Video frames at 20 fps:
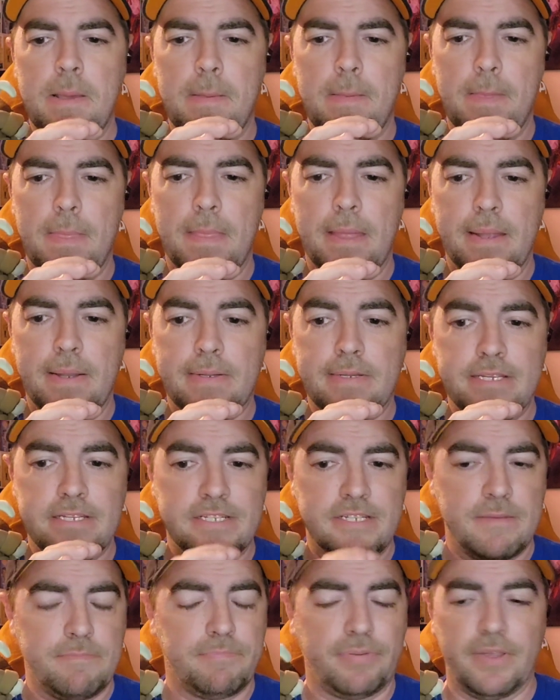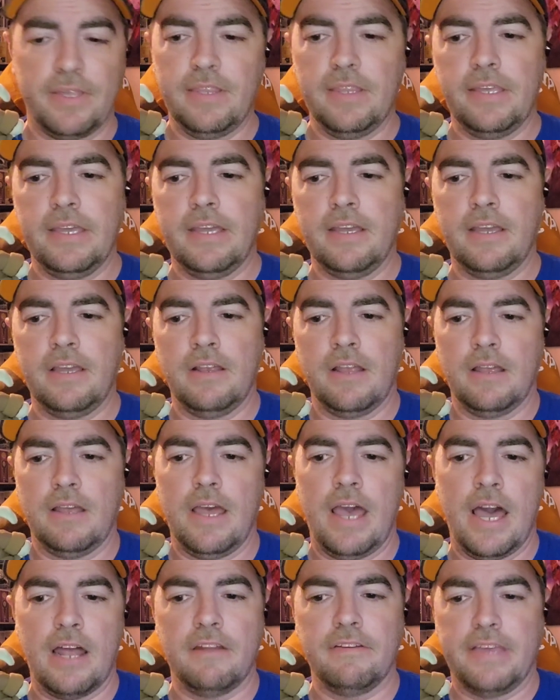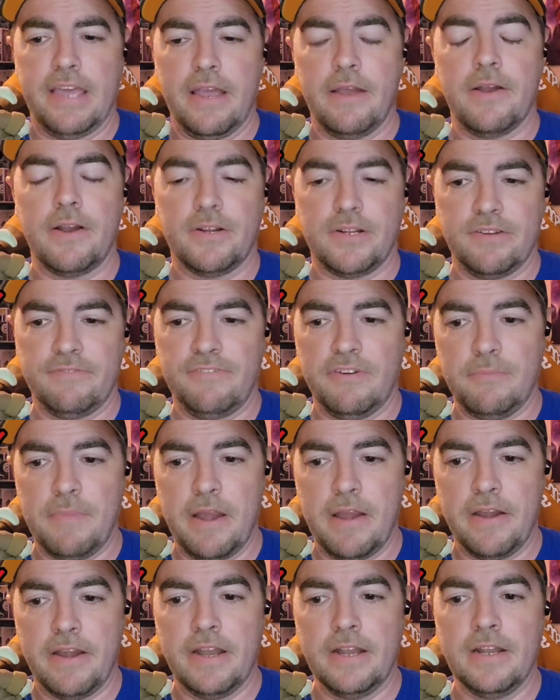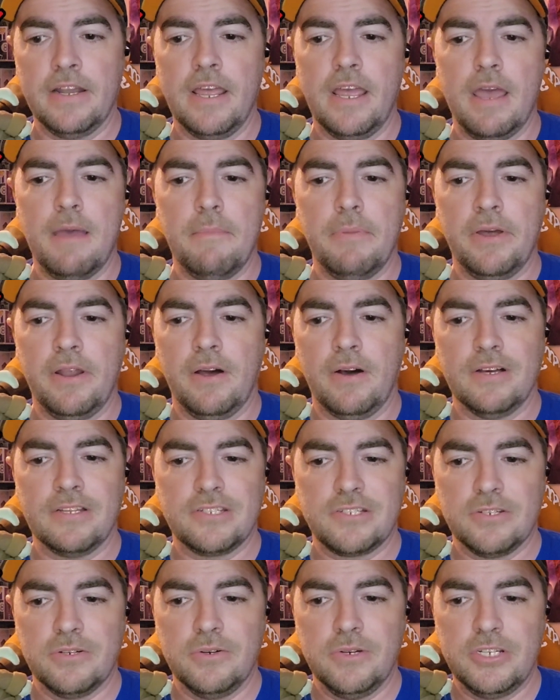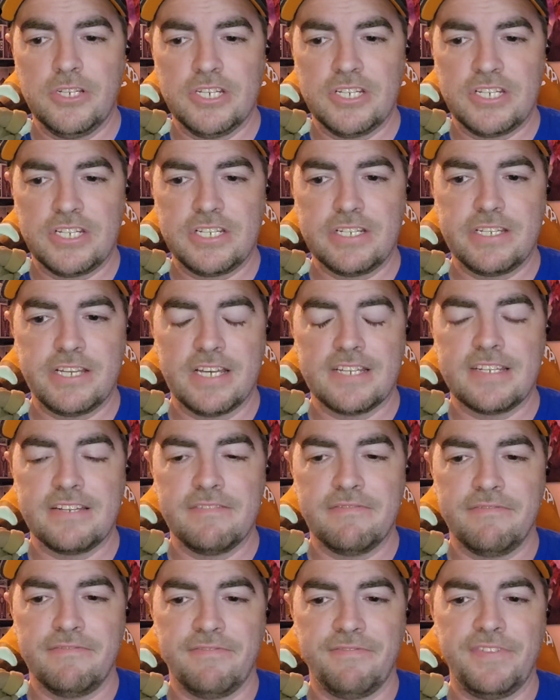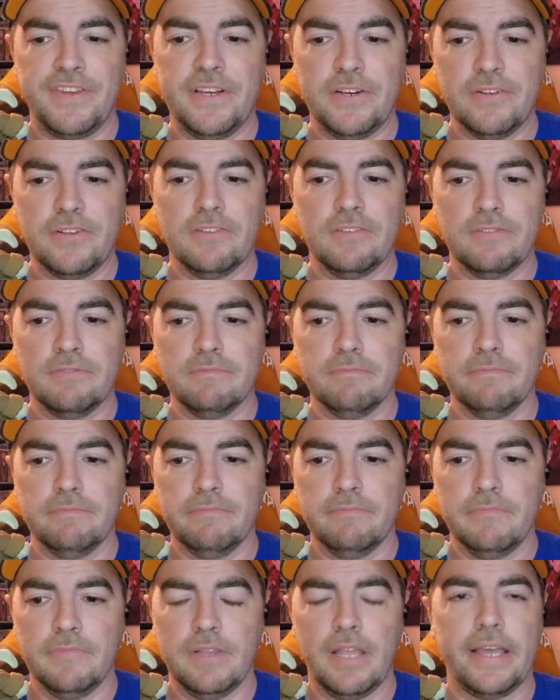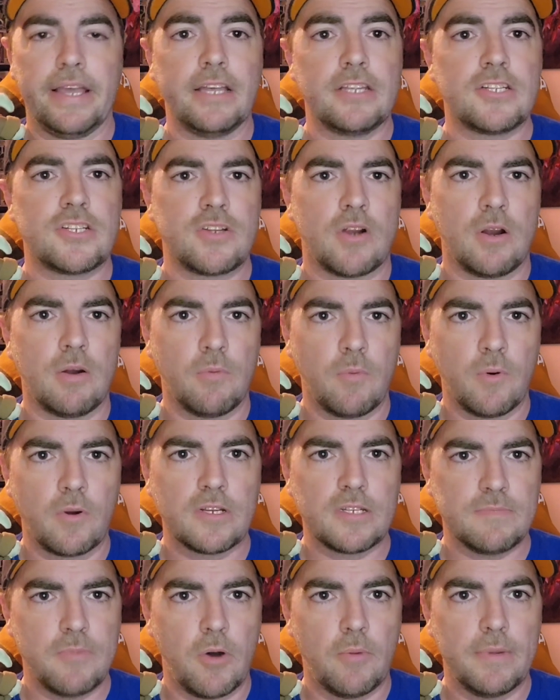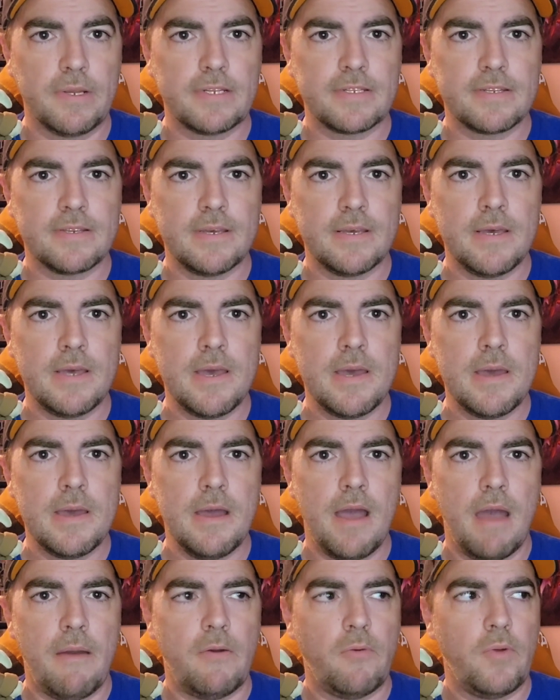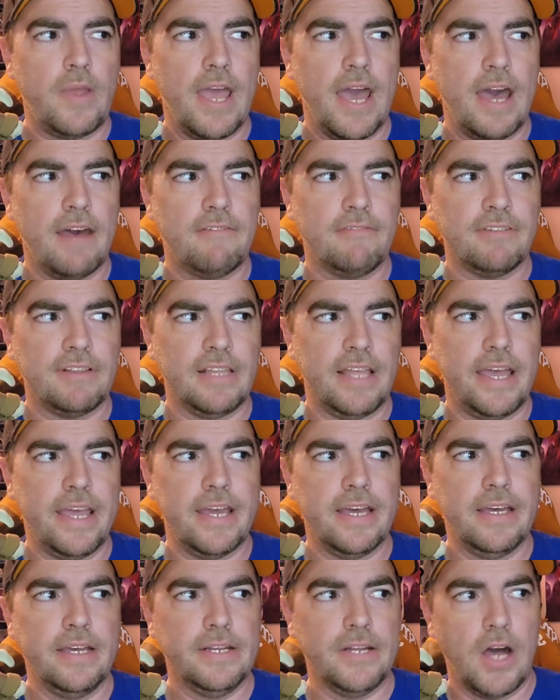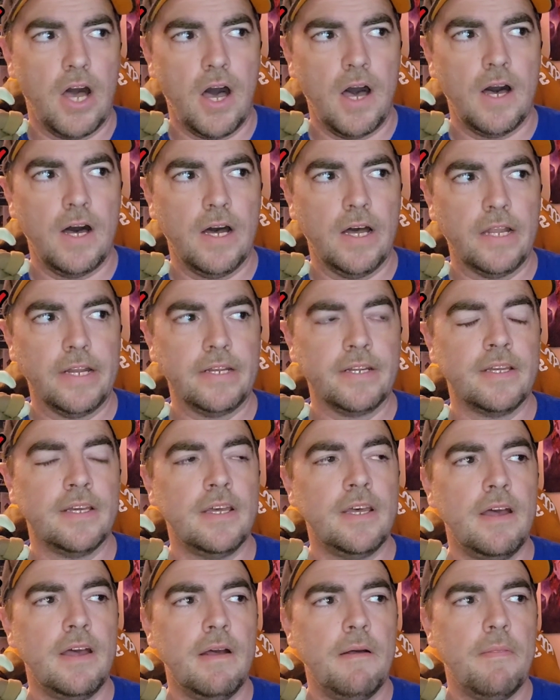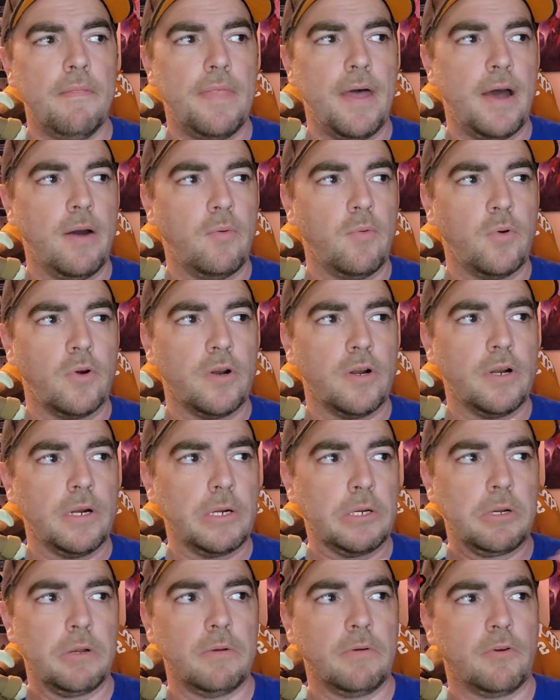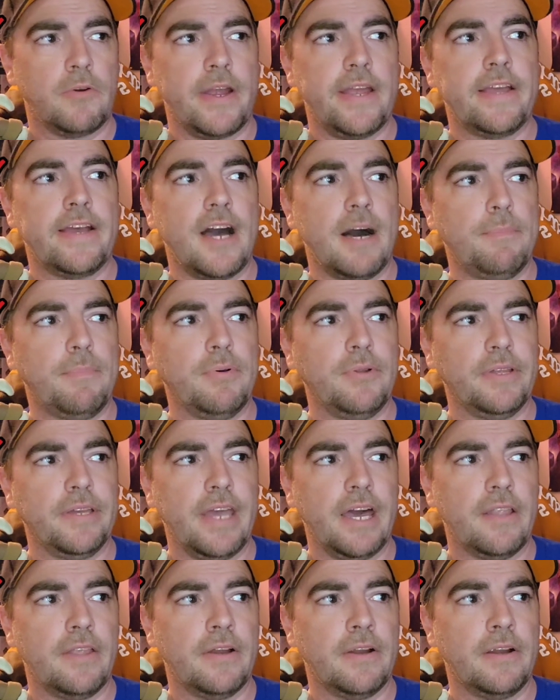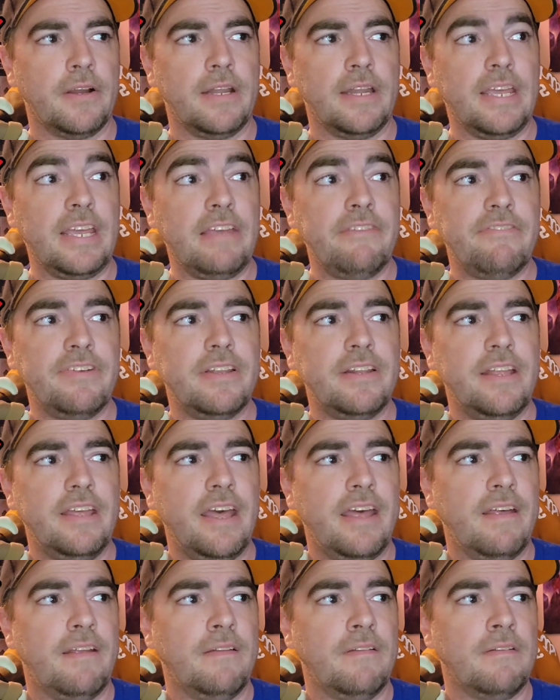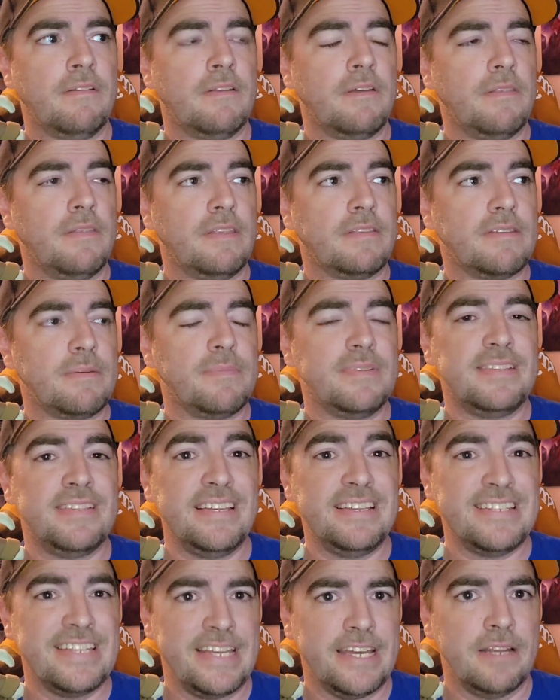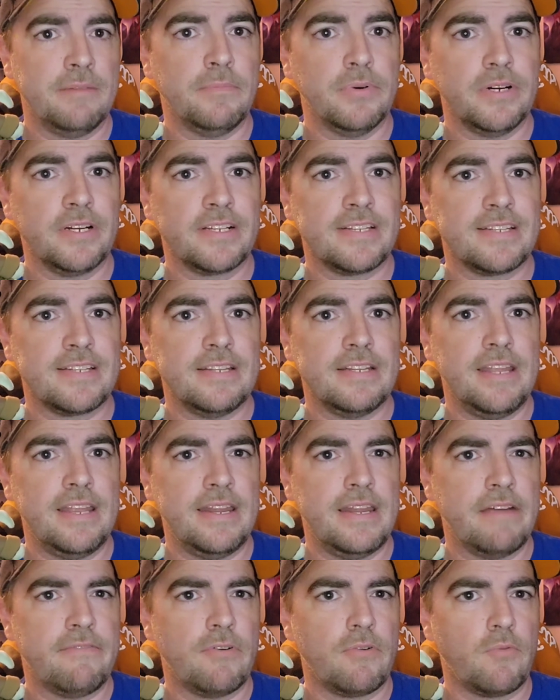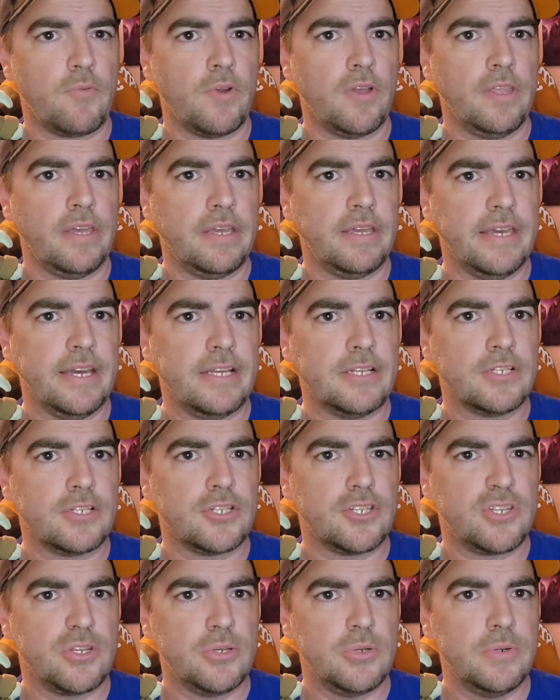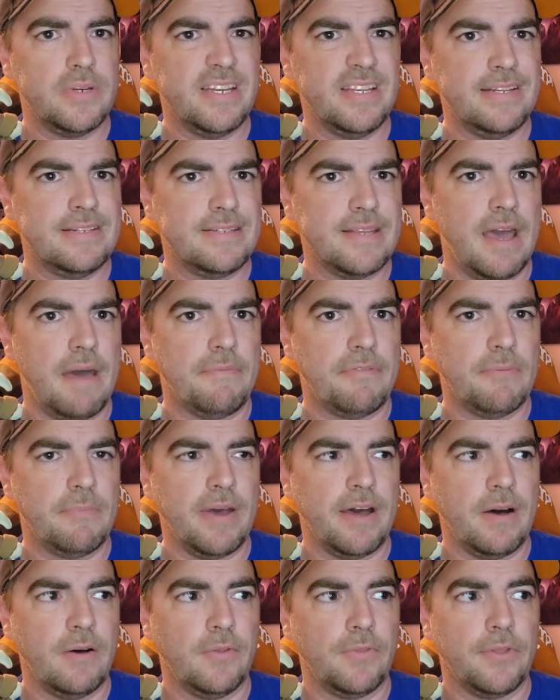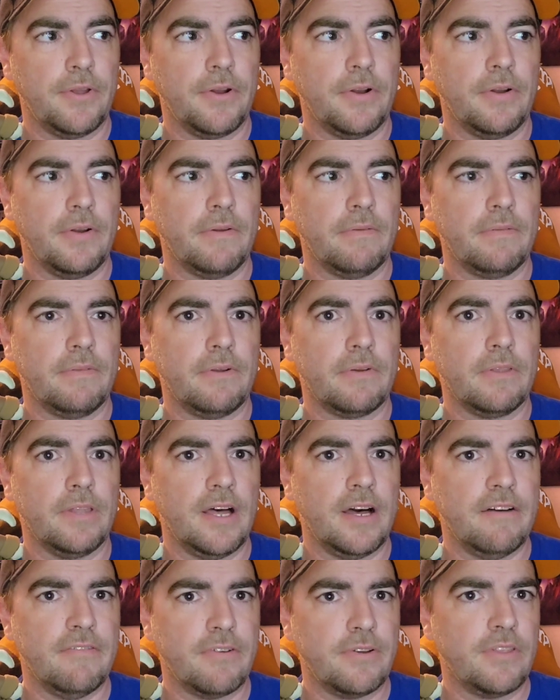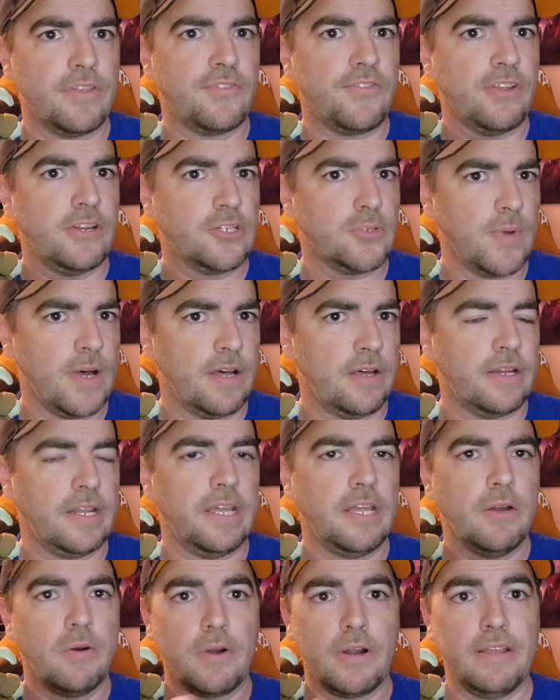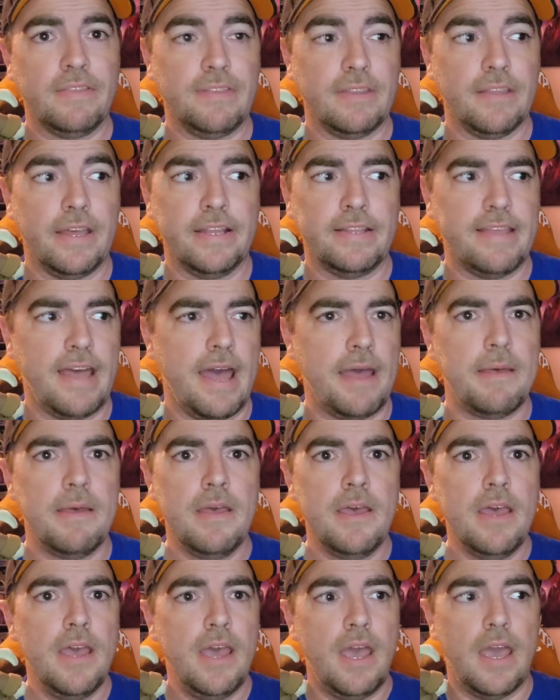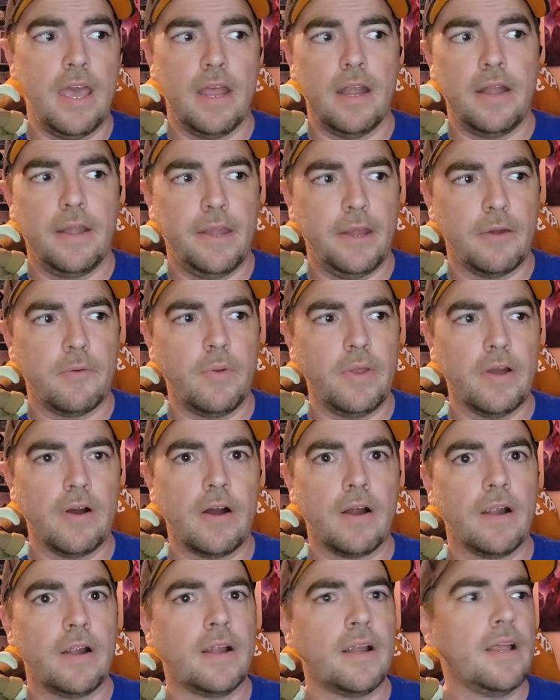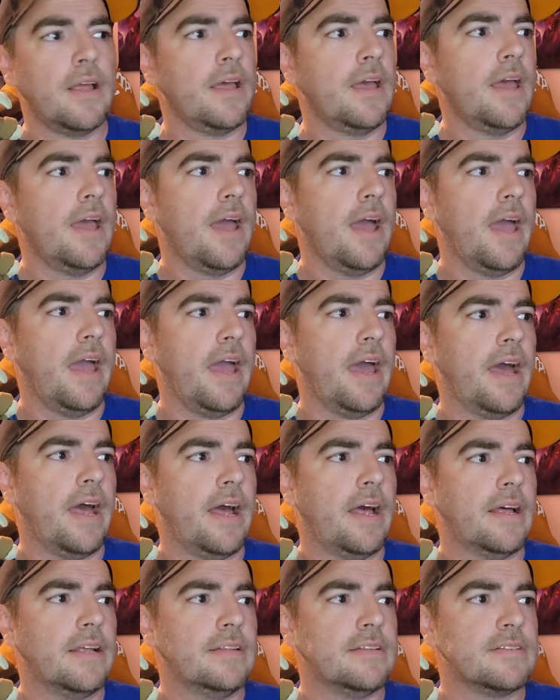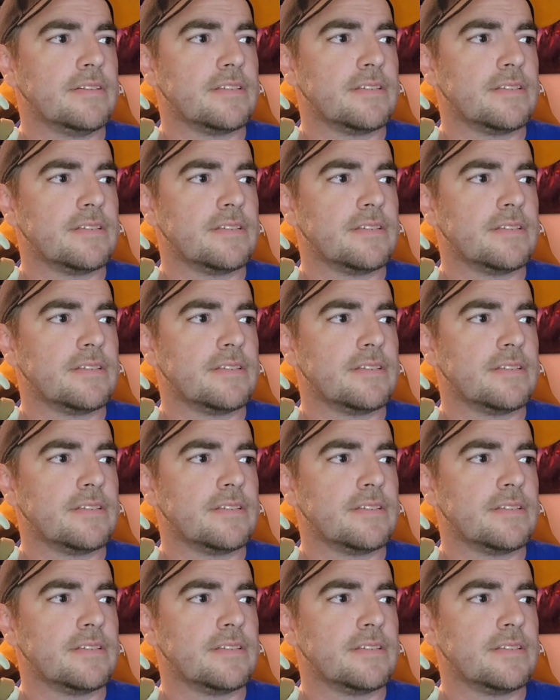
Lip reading: that is completely out of character for Merrin, but also it just doesn't feel like a Star Wars moment. We have Leia and Han that were great couple together, and even in the Timothy Zahn books, they never really get too in depth about their love or the sensuality or anything like that. And here we are, and